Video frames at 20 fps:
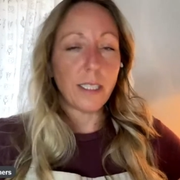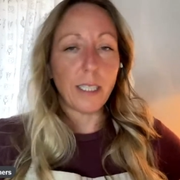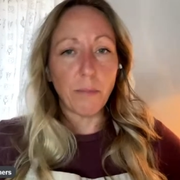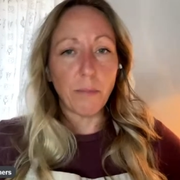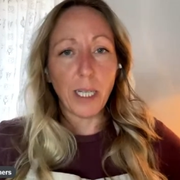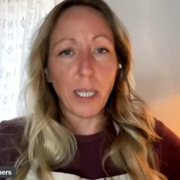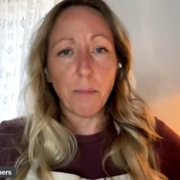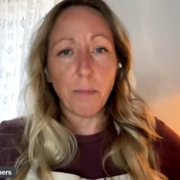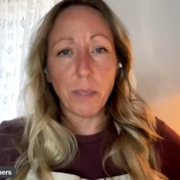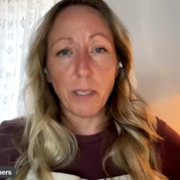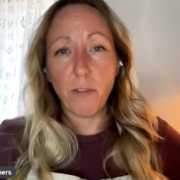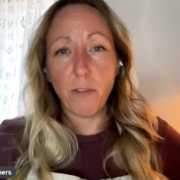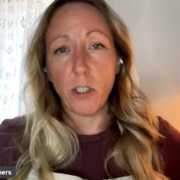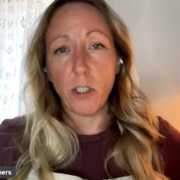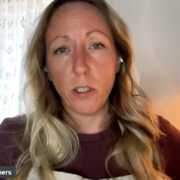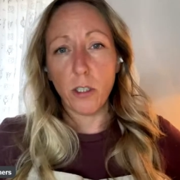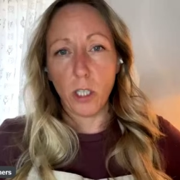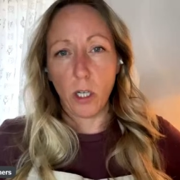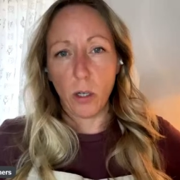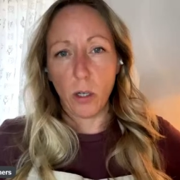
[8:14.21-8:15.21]
sometimes if
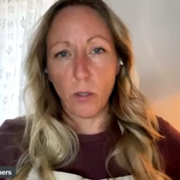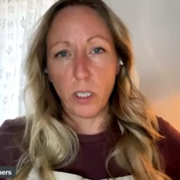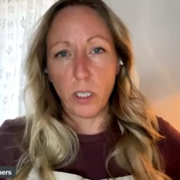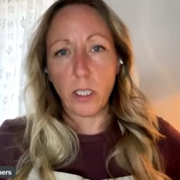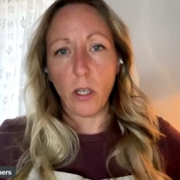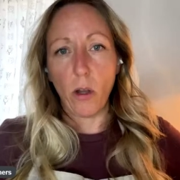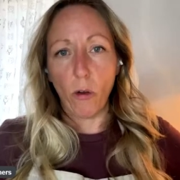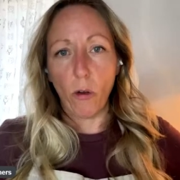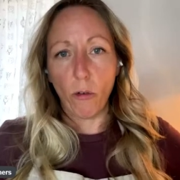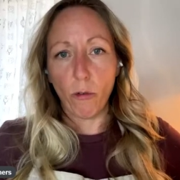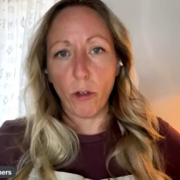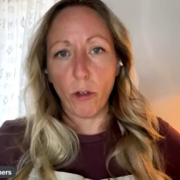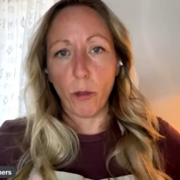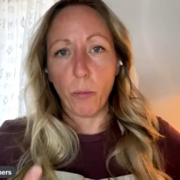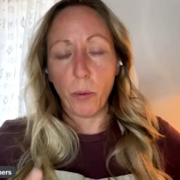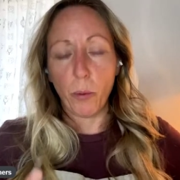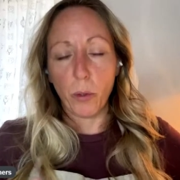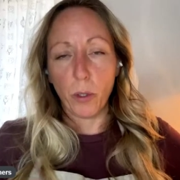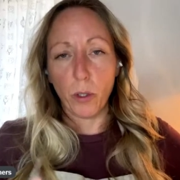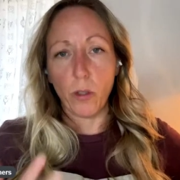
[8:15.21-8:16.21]
your dough is
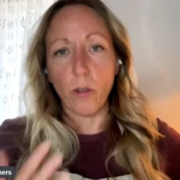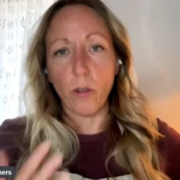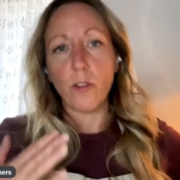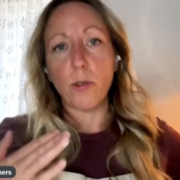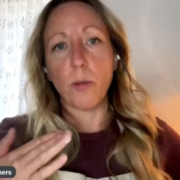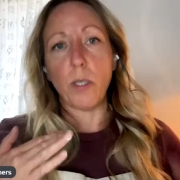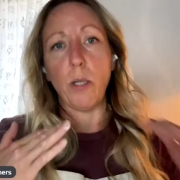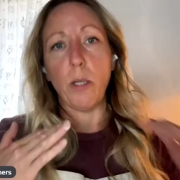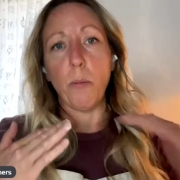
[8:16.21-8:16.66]
overproofed,